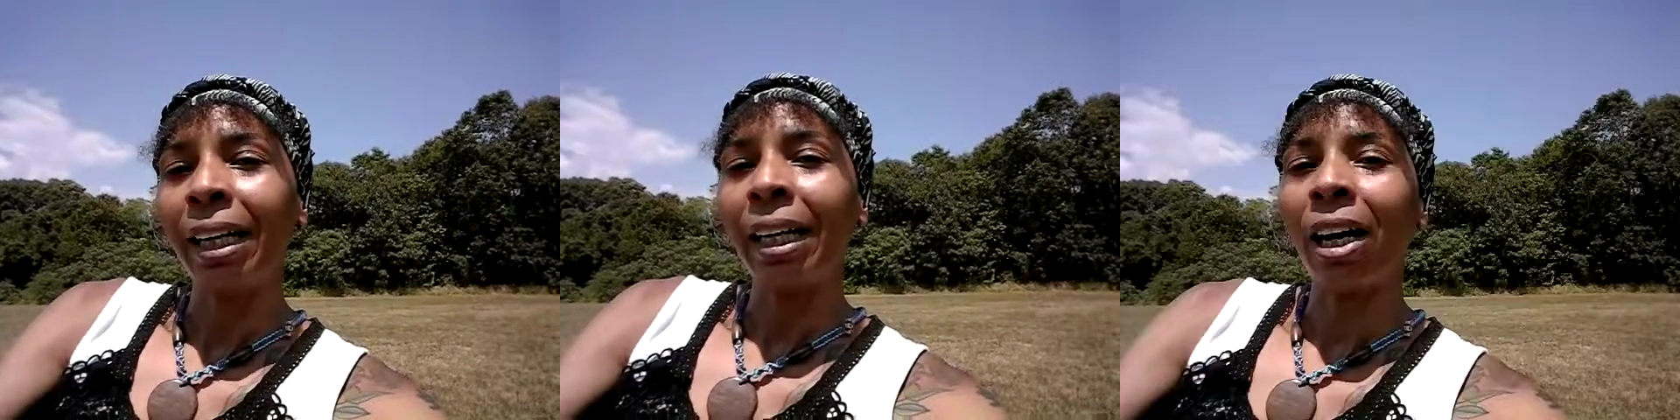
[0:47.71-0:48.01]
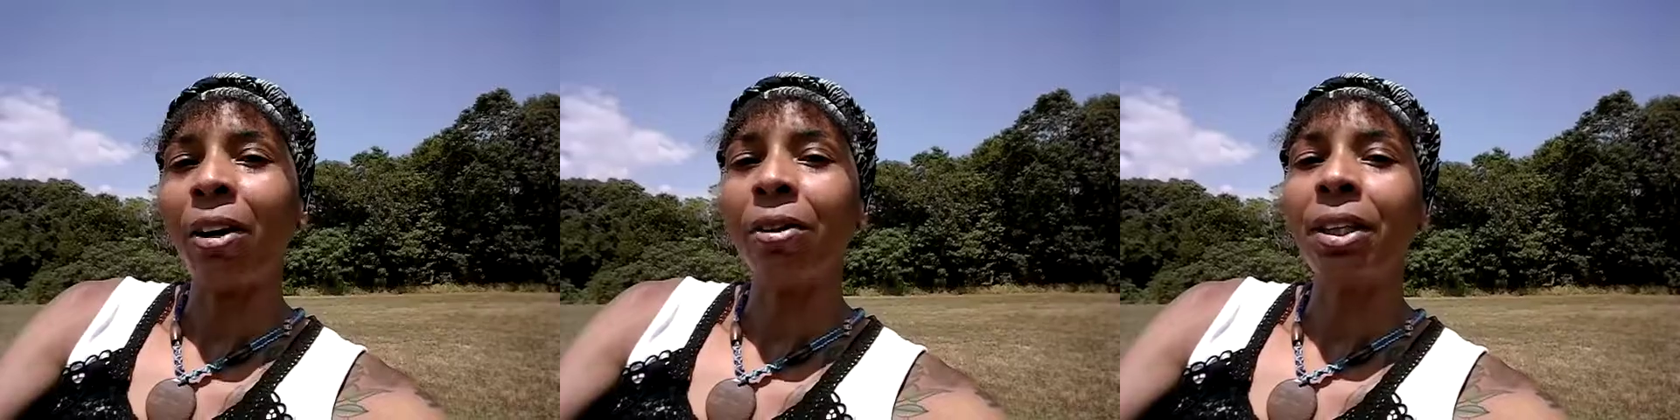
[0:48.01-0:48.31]

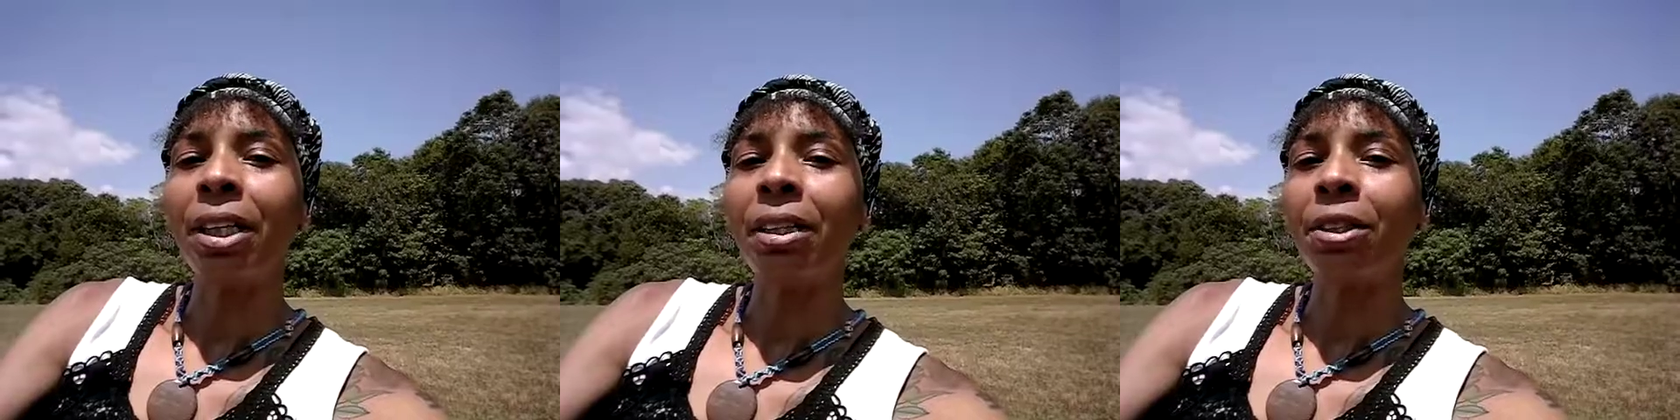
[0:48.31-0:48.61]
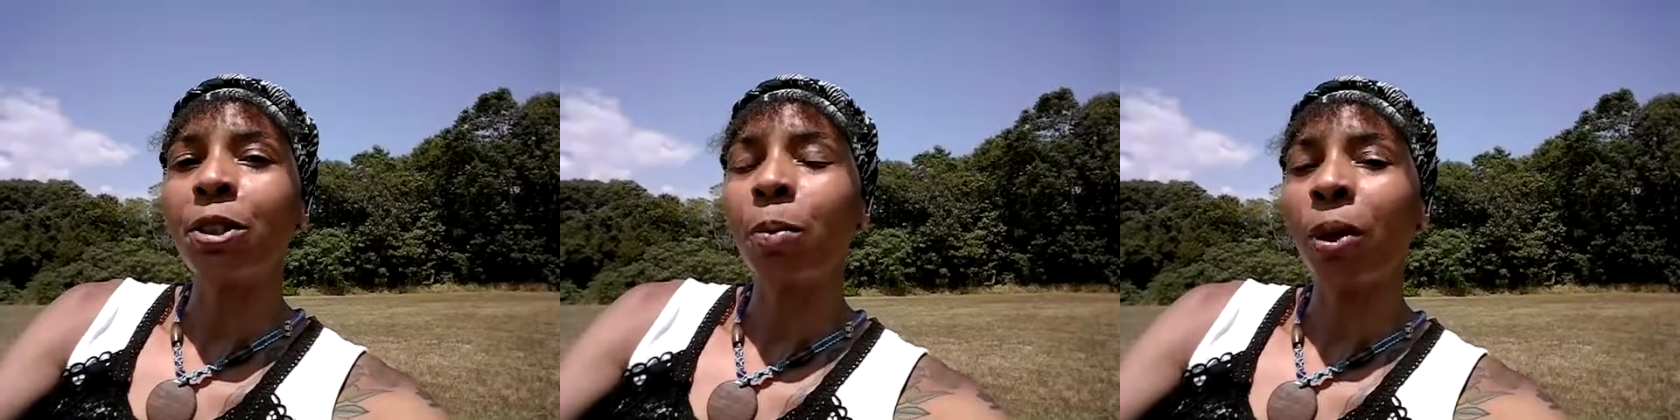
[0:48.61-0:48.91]
Now, the
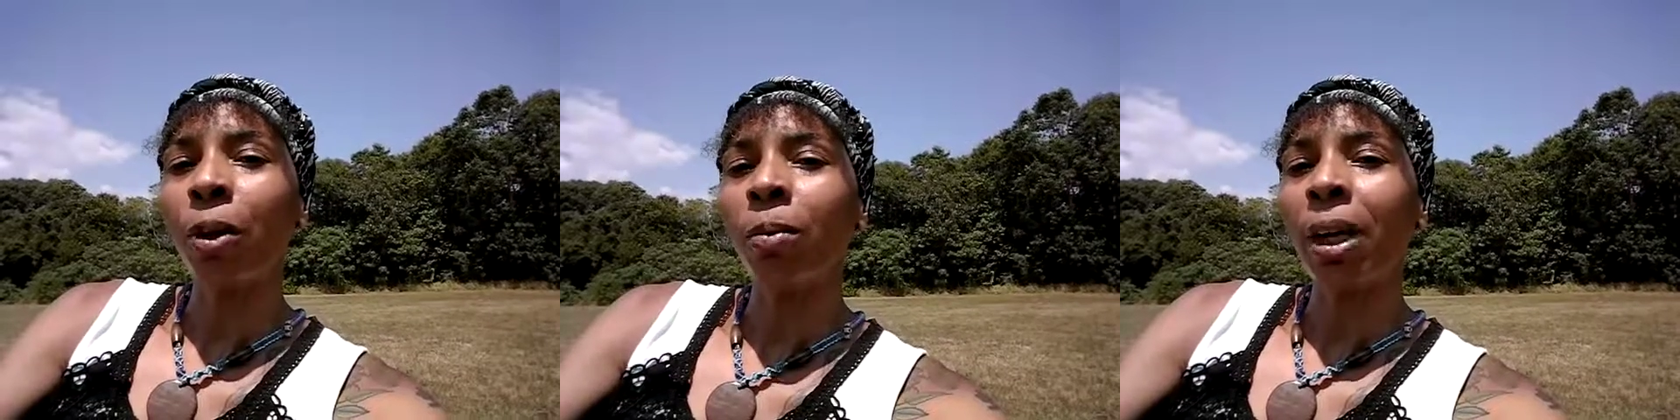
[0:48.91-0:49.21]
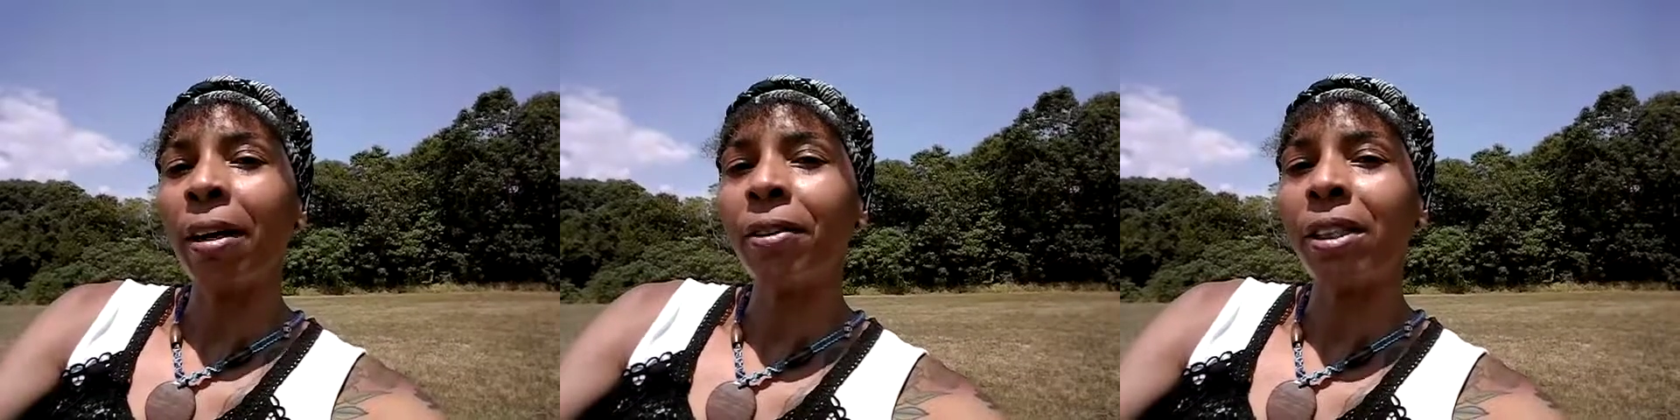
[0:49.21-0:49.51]
SupHerb
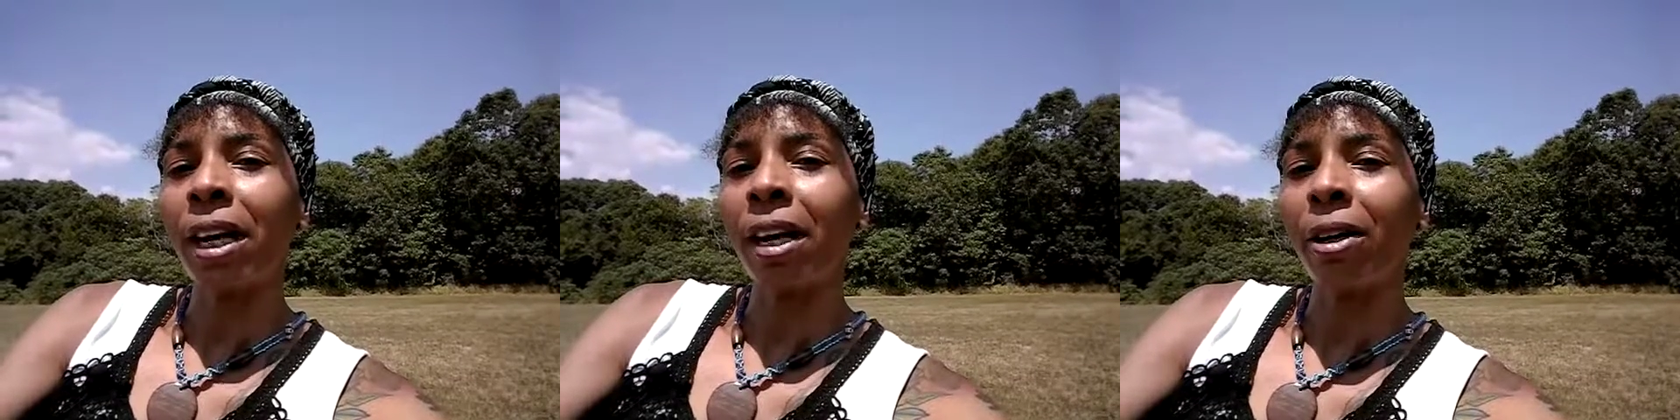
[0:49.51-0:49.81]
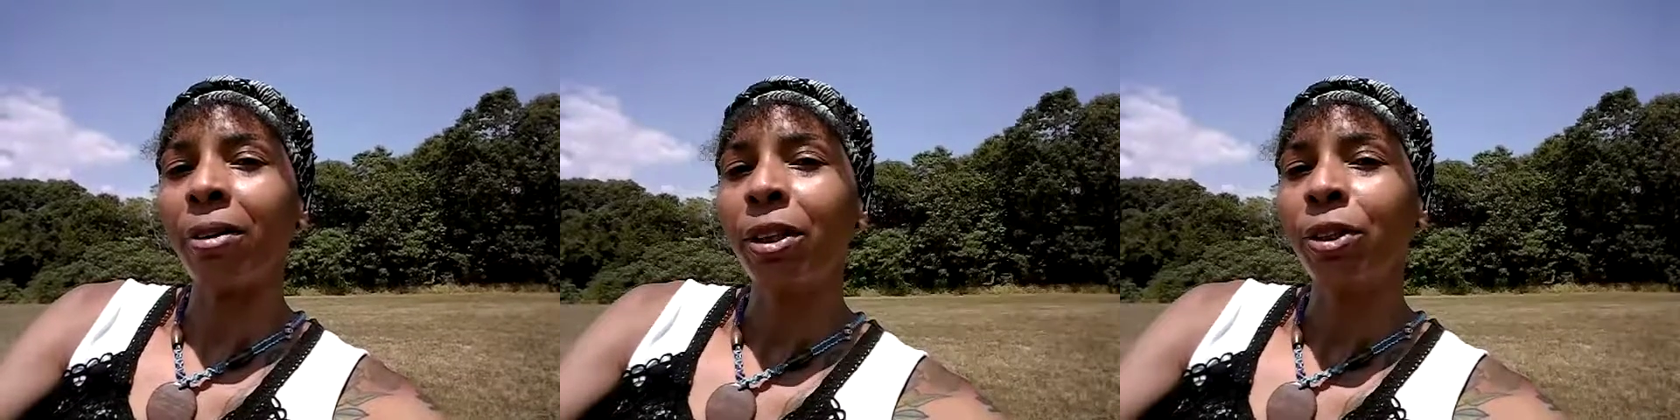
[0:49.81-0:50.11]

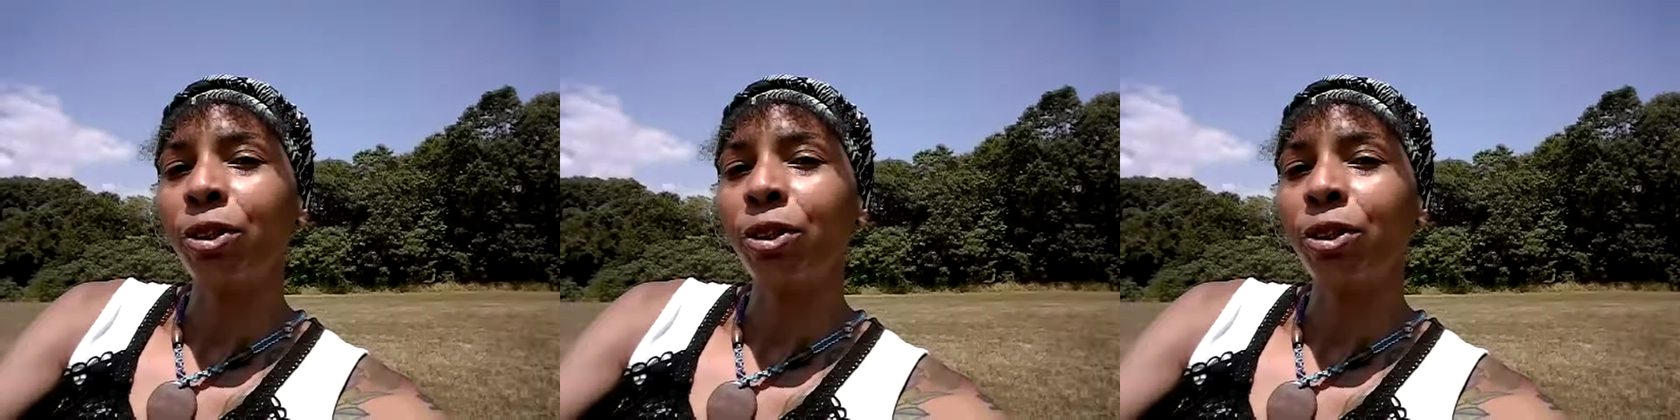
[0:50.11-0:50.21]
Lifestyle